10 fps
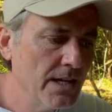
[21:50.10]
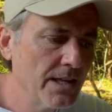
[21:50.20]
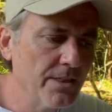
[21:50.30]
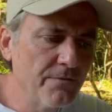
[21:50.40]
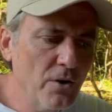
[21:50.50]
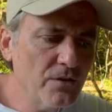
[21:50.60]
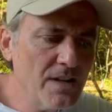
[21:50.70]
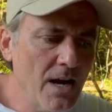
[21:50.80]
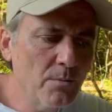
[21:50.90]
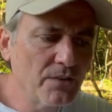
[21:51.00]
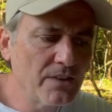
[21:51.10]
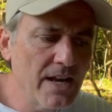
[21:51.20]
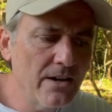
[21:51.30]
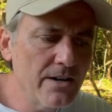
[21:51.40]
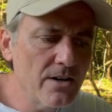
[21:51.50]
The first time was
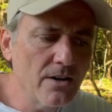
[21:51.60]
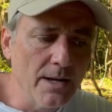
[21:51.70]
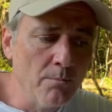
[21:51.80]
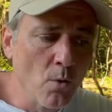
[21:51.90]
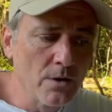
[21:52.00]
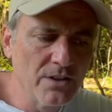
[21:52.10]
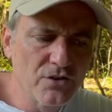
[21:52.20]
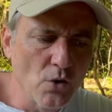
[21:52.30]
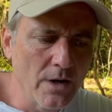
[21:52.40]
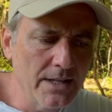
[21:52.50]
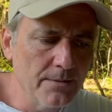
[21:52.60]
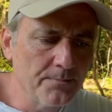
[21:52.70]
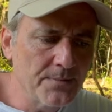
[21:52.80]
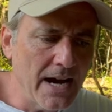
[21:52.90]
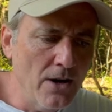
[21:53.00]
scarier and more disjointed.
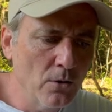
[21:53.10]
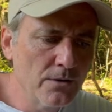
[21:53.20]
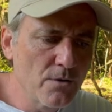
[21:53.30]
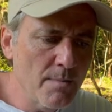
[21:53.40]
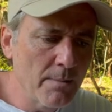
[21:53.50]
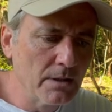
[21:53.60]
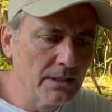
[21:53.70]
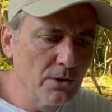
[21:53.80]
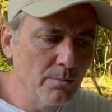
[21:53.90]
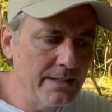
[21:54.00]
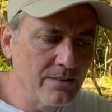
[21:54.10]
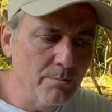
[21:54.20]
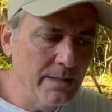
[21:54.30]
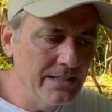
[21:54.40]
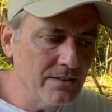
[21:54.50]
I only remember little bits and
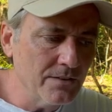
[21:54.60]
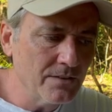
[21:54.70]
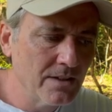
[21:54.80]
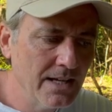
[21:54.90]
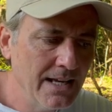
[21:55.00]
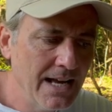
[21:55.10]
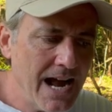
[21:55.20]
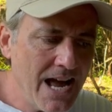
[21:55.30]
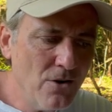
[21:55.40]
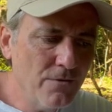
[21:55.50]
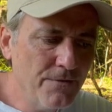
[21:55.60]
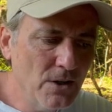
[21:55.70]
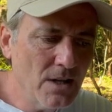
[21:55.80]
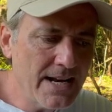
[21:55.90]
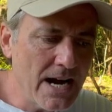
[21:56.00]
pieces. I don't
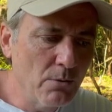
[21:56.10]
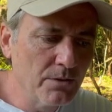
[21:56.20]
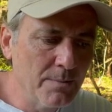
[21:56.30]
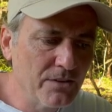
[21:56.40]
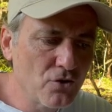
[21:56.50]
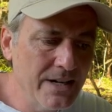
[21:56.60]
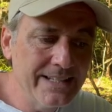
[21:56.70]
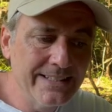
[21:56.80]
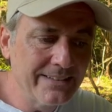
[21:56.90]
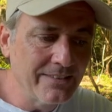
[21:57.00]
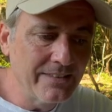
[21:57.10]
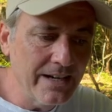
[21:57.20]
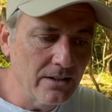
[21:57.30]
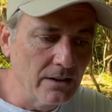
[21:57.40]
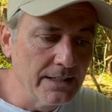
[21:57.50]
feel like I was mistreated
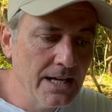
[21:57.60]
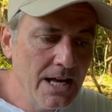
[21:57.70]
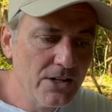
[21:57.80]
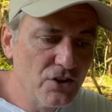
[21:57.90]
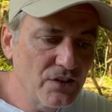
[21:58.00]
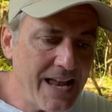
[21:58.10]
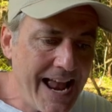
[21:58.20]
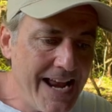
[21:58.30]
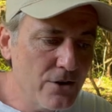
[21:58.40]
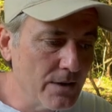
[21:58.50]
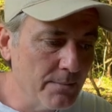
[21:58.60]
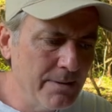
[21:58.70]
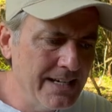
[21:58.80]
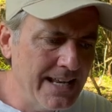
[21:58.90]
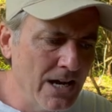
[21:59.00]
necessarily, just angry at
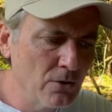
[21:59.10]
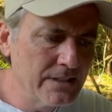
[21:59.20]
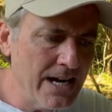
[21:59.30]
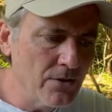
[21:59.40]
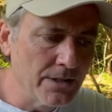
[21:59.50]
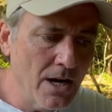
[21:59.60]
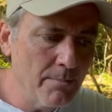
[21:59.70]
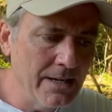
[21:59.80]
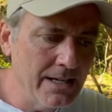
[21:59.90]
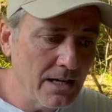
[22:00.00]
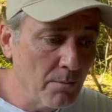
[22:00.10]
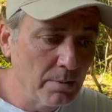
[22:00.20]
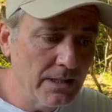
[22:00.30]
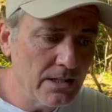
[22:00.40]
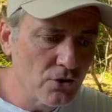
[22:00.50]
being held down and not being in
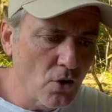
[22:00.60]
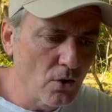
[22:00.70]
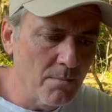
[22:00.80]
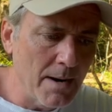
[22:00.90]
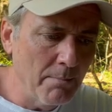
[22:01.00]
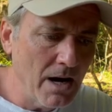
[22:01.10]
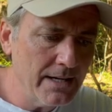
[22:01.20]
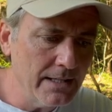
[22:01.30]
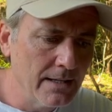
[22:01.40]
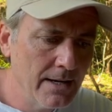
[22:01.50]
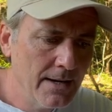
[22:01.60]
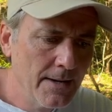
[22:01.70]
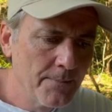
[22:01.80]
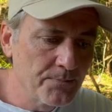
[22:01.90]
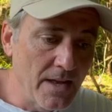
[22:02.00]
complete control of my body.
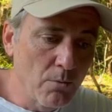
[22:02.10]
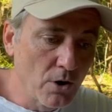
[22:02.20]
They were